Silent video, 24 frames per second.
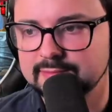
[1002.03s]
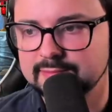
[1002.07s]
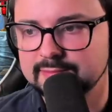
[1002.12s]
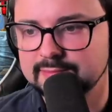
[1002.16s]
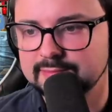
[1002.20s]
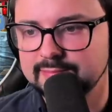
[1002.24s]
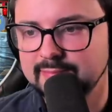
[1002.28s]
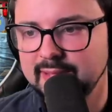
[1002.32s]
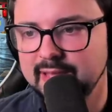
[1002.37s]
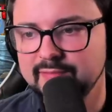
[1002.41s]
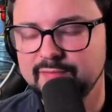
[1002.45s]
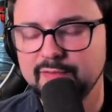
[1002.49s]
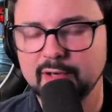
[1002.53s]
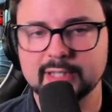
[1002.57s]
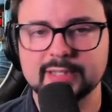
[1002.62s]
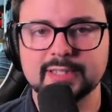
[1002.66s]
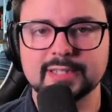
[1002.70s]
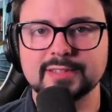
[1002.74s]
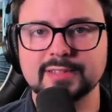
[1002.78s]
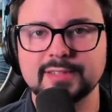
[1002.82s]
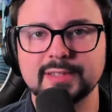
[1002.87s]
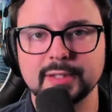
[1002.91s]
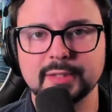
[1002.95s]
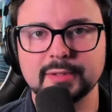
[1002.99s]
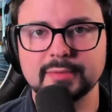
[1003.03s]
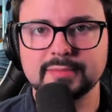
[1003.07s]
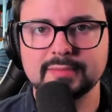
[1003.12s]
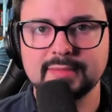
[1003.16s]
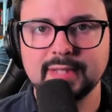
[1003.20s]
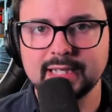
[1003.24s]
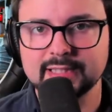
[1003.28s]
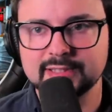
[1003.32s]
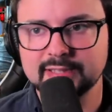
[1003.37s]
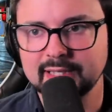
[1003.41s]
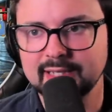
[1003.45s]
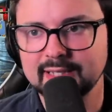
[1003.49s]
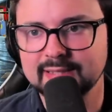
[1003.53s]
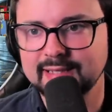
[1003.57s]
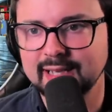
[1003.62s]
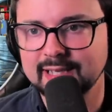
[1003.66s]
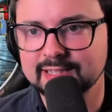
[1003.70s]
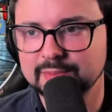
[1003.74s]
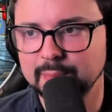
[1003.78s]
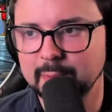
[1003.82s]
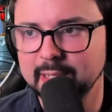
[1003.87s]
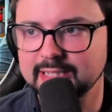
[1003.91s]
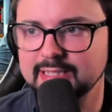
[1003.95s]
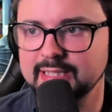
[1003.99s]
man, fuck this dude.
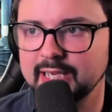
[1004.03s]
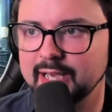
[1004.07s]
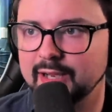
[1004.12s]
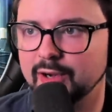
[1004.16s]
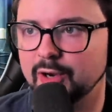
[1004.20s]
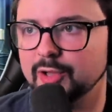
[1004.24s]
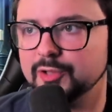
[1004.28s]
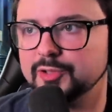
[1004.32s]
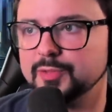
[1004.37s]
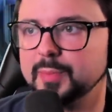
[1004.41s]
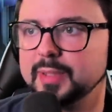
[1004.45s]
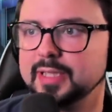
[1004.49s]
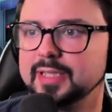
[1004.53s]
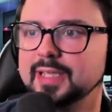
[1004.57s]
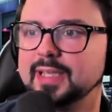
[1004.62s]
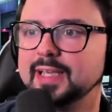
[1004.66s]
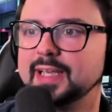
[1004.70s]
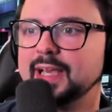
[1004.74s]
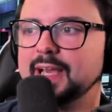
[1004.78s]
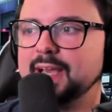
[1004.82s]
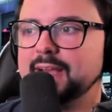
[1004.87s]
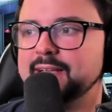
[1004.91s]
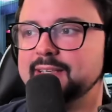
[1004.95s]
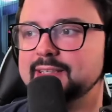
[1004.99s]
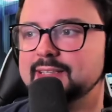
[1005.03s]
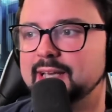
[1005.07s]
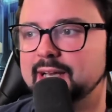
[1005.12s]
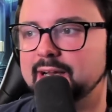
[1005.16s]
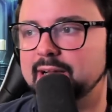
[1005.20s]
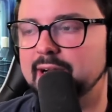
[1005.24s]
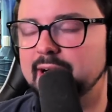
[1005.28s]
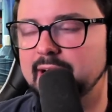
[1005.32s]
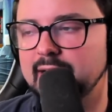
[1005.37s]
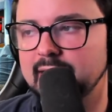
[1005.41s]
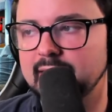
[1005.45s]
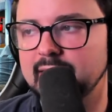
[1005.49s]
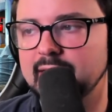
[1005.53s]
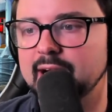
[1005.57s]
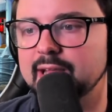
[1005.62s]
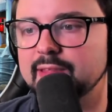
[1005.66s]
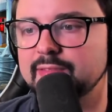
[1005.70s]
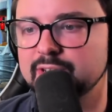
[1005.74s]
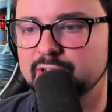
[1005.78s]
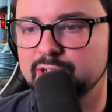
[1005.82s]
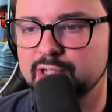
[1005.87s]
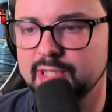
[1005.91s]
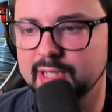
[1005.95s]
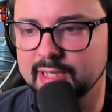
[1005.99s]
That's my take ultimately. And I
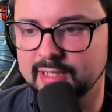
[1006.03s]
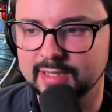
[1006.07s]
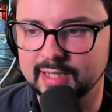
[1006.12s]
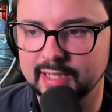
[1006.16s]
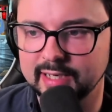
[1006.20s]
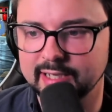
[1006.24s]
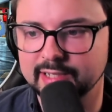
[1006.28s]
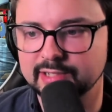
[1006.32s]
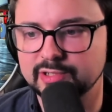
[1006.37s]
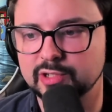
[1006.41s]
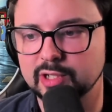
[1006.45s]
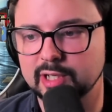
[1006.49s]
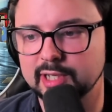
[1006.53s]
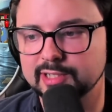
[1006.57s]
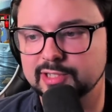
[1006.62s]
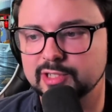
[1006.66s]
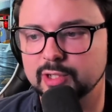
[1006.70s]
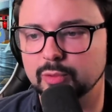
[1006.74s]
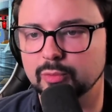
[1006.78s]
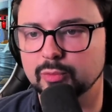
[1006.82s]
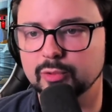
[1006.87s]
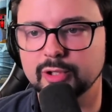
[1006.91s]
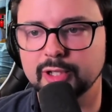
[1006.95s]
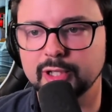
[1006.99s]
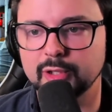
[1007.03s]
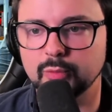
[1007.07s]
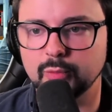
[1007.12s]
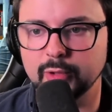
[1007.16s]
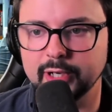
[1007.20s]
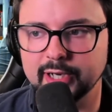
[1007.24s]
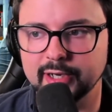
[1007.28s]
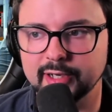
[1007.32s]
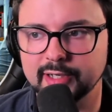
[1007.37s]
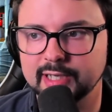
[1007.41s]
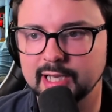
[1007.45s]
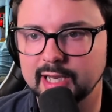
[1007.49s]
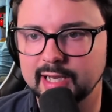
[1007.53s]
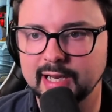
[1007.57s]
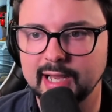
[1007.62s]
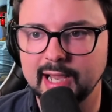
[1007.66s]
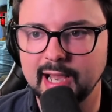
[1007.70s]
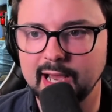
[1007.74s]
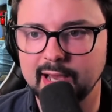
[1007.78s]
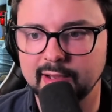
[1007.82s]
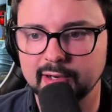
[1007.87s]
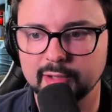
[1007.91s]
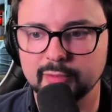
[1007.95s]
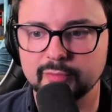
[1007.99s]
just think that it's a really weird kind of
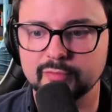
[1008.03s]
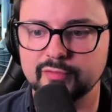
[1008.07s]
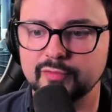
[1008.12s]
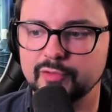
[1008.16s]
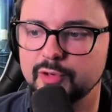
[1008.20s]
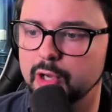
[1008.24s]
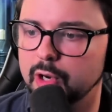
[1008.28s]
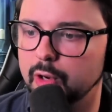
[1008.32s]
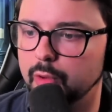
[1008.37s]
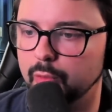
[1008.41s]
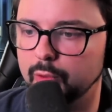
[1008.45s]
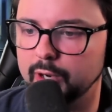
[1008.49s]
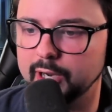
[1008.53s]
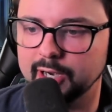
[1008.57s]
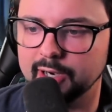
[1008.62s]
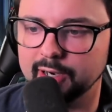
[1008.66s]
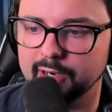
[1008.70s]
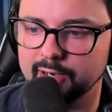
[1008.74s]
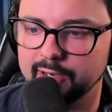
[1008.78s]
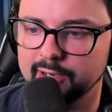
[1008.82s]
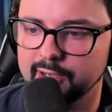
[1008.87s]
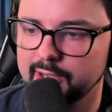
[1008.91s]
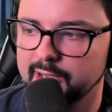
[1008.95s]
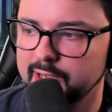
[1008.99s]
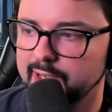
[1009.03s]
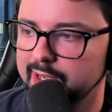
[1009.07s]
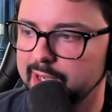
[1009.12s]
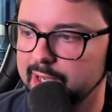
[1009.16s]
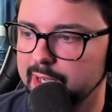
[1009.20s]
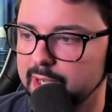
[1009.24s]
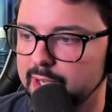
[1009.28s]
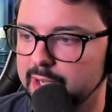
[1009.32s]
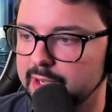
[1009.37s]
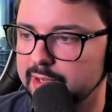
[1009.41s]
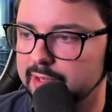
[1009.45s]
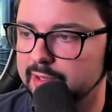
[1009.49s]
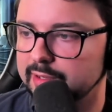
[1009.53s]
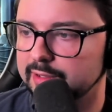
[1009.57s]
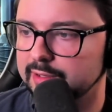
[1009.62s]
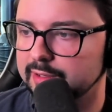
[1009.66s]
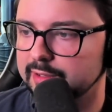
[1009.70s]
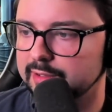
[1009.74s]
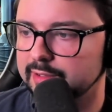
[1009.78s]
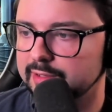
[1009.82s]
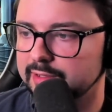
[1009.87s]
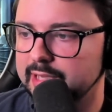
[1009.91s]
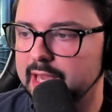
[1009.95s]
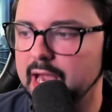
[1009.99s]
out of nowhere
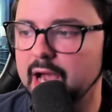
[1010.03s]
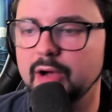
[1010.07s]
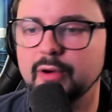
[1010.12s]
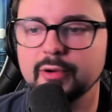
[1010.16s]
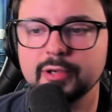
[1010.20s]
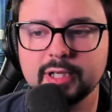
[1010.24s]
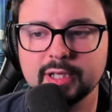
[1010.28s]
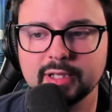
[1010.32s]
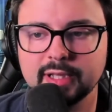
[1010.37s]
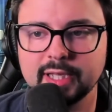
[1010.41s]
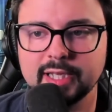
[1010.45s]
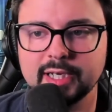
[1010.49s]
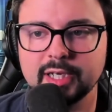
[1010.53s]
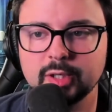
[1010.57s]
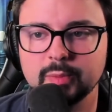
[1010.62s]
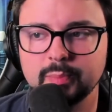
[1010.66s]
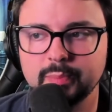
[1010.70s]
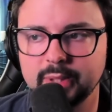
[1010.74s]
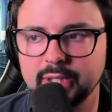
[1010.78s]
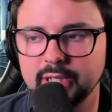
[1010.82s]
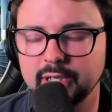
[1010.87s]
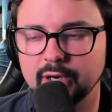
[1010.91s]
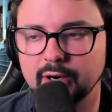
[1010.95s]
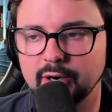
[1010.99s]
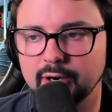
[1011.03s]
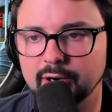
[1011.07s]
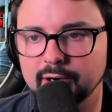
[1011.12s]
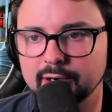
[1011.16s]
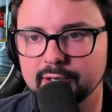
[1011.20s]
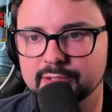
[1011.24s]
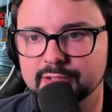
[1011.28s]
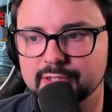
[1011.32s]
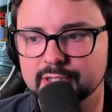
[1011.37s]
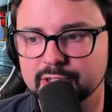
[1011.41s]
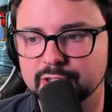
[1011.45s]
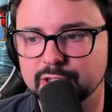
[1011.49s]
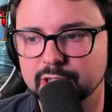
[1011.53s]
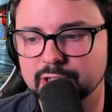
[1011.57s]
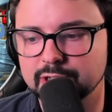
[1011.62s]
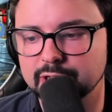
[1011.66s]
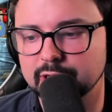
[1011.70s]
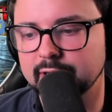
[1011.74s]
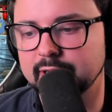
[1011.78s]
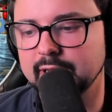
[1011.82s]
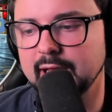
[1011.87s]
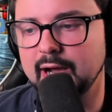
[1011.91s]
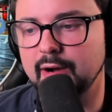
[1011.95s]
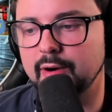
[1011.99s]
calculated PR
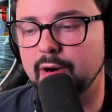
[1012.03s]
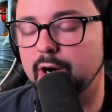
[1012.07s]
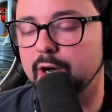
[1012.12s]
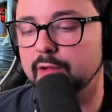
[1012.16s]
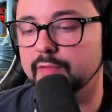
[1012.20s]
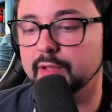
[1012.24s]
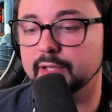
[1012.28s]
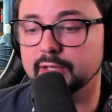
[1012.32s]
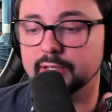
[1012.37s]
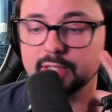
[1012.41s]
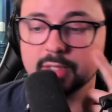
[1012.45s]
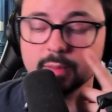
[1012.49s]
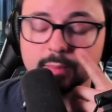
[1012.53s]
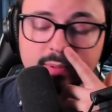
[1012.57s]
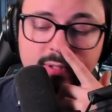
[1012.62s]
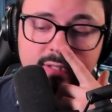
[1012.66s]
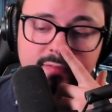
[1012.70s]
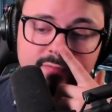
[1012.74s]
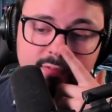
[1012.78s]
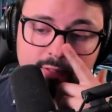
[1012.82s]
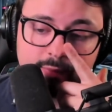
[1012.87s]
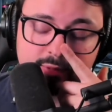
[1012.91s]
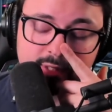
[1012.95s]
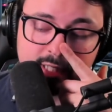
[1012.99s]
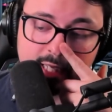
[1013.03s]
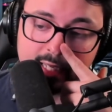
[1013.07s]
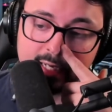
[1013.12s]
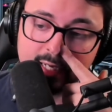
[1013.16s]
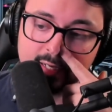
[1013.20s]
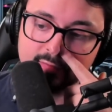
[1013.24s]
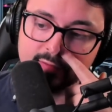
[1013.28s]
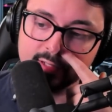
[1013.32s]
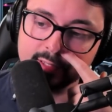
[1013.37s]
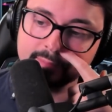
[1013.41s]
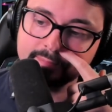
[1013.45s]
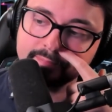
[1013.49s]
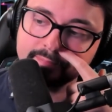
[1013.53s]
decision. Now, on the complete flip side of it,